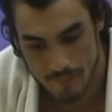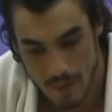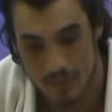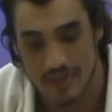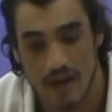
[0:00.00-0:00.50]

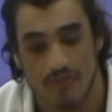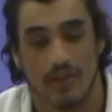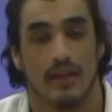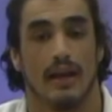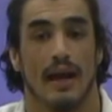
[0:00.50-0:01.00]
would
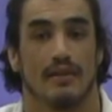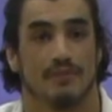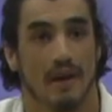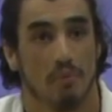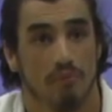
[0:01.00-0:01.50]
definitely like to
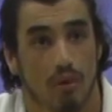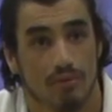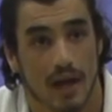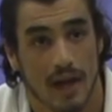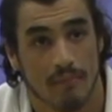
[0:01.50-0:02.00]
fight with no
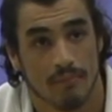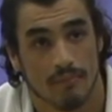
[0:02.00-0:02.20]
time,